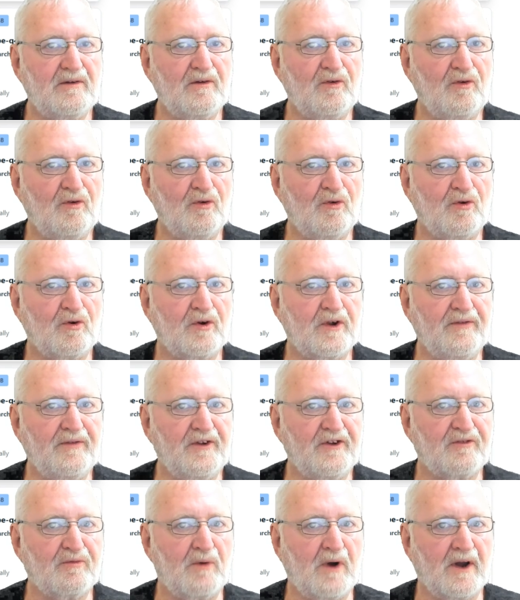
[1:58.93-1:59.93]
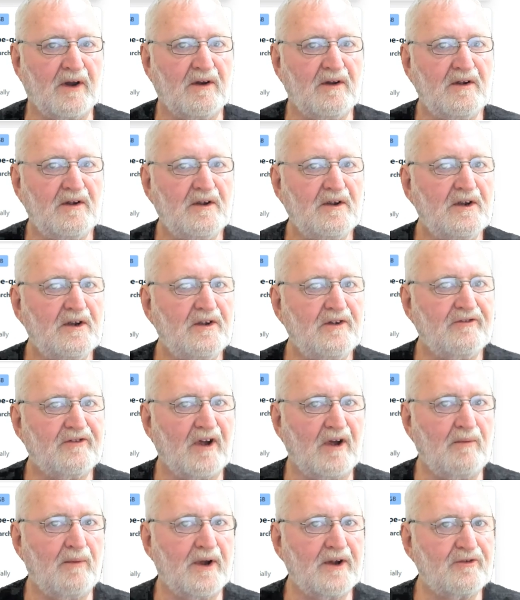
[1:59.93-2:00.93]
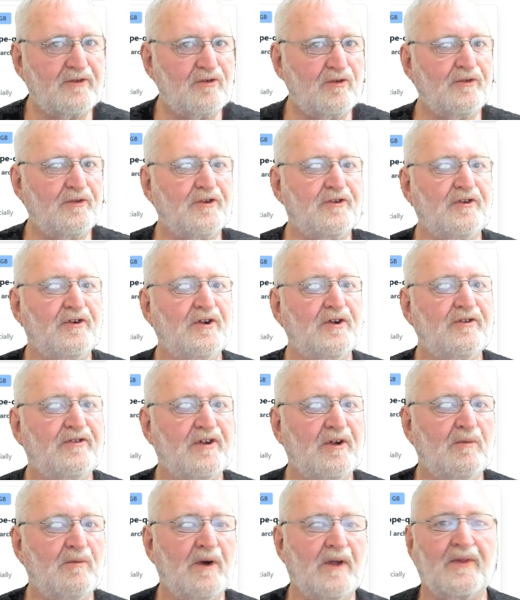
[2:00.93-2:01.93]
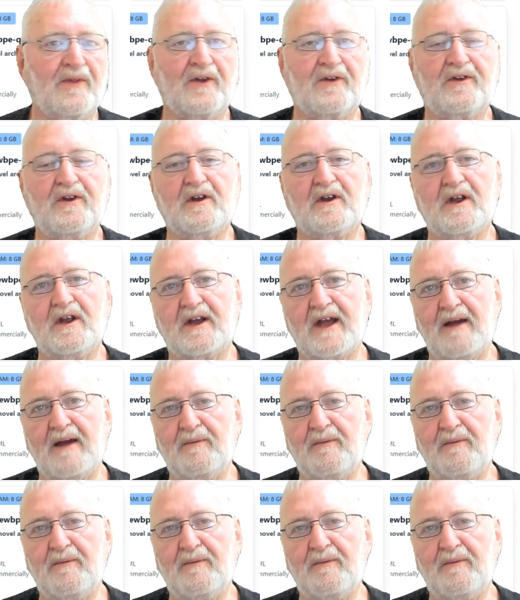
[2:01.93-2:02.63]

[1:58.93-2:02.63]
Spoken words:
nor can this one. So make sure that you're using one that can